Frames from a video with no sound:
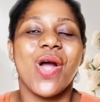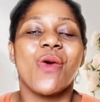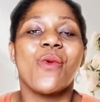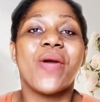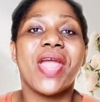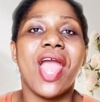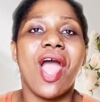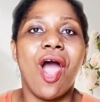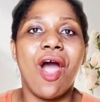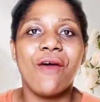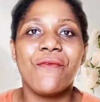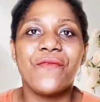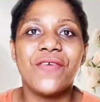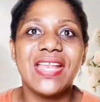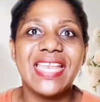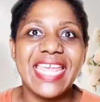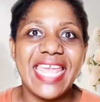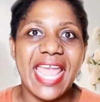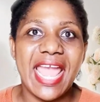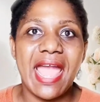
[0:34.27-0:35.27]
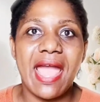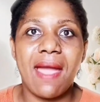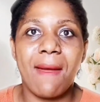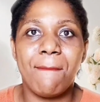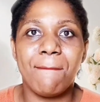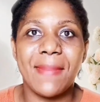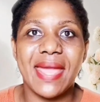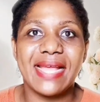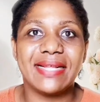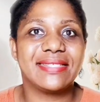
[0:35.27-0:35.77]
We often hear
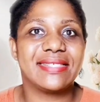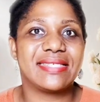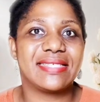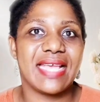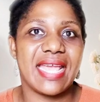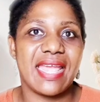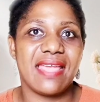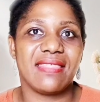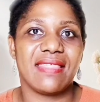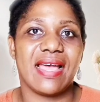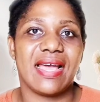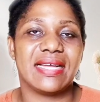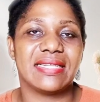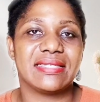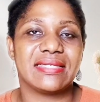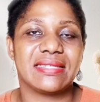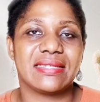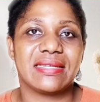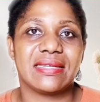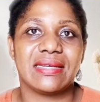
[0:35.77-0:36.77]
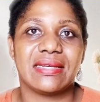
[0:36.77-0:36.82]
men say that